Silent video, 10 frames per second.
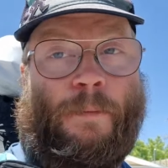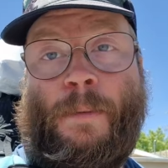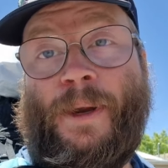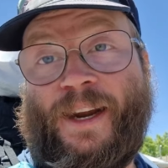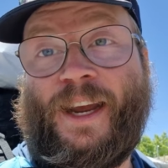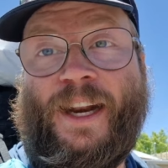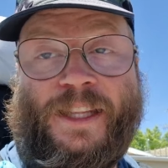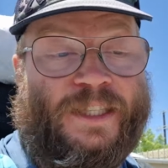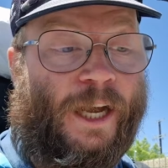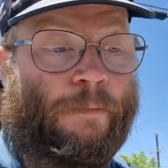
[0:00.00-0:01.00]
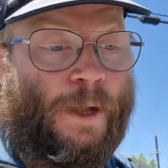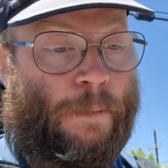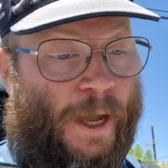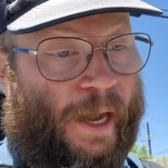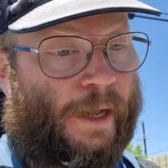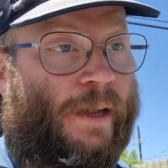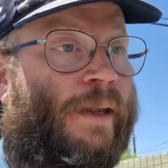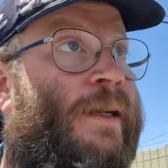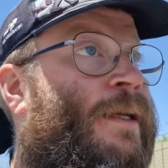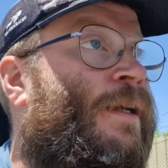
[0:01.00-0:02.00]
my backhand inside my pack,
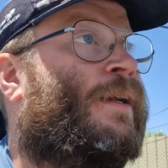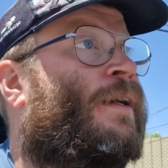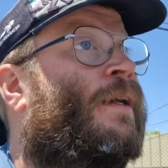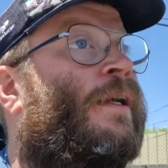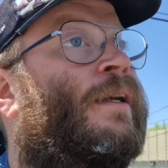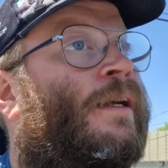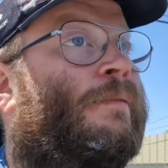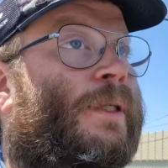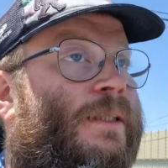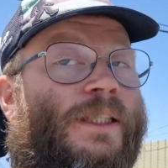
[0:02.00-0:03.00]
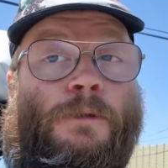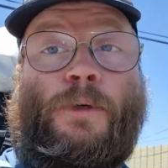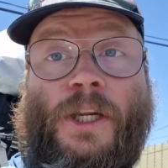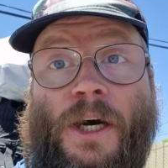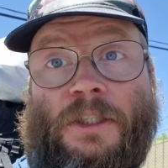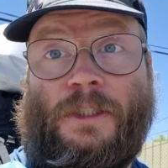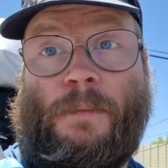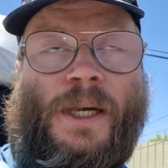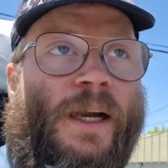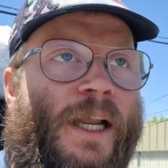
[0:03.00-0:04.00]
which is pretty
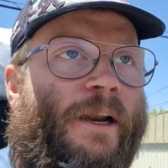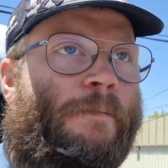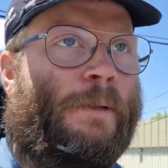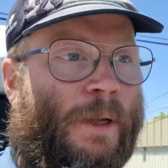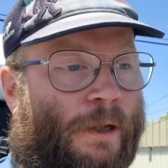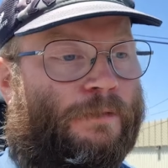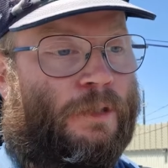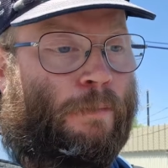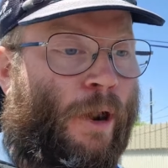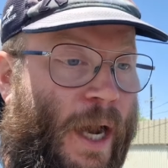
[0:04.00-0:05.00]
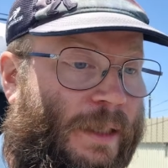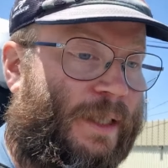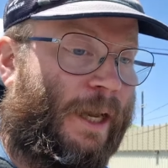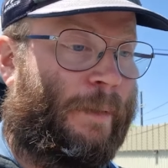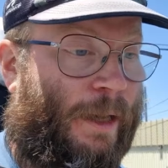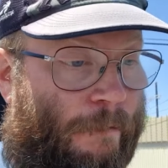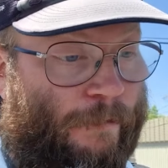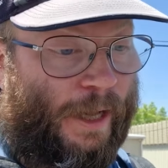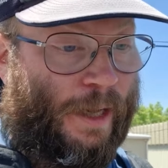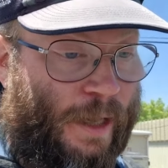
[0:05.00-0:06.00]
awesome. A lot of people are often surprised that I made it
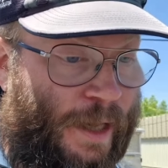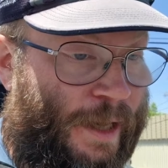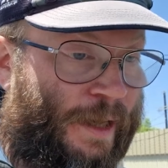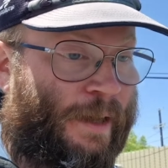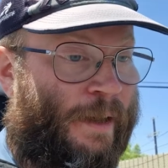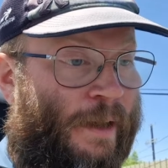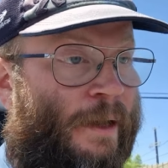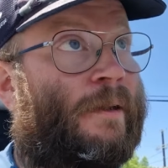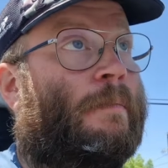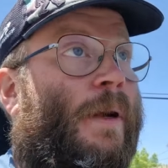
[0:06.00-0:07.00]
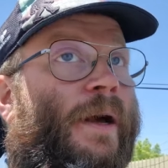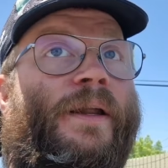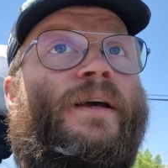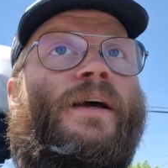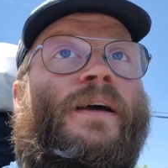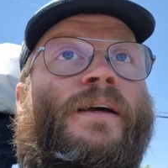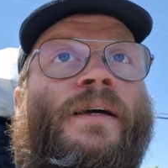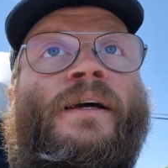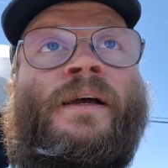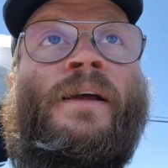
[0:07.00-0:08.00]
fit, but
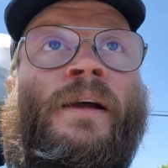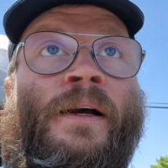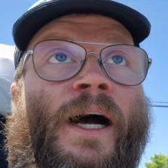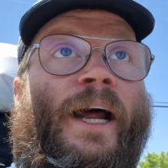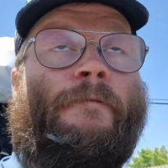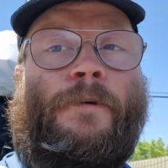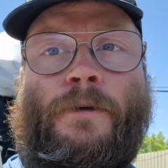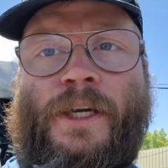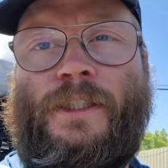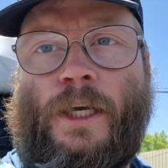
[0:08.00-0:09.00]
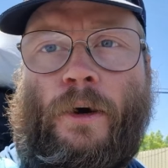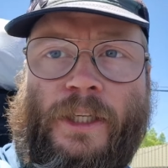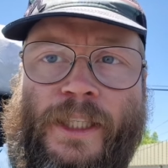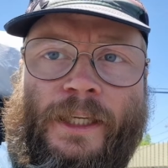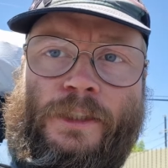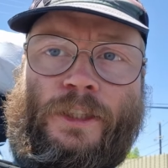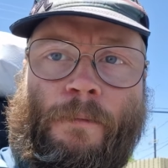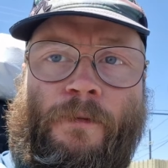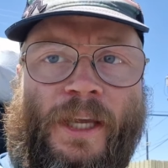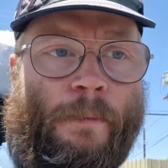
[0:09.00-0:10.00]
a few years ago I changed
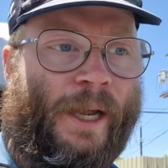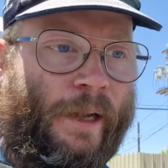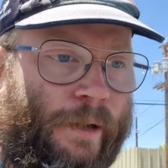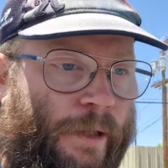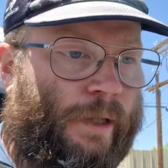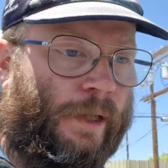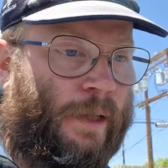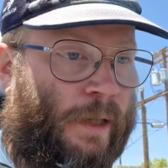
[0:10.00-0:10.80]
something in my gear.